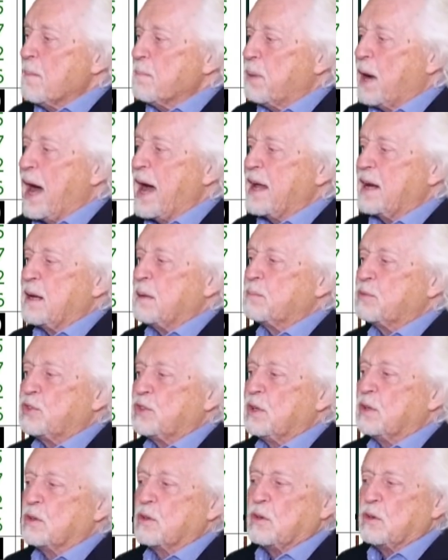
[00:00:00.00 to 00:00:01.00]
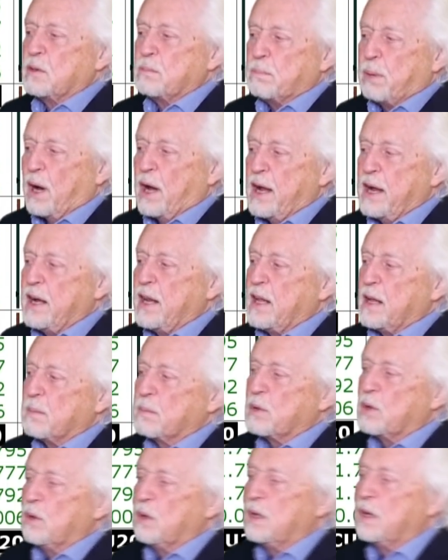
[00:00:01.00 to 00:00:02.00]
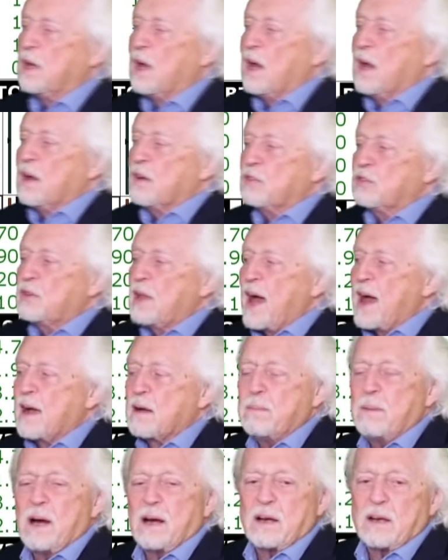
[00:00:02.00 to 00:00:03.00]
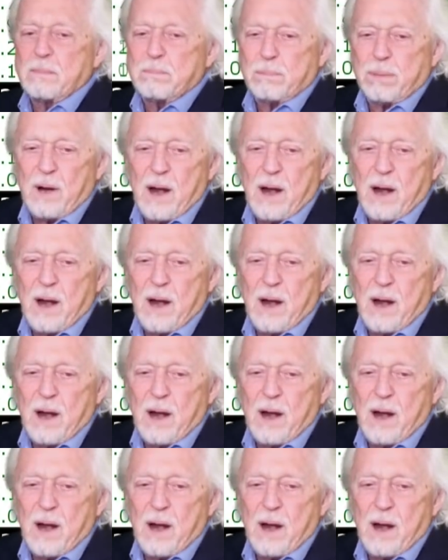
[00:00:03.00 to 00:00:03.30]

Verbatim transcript: Platinum still good, palladium good. Stock market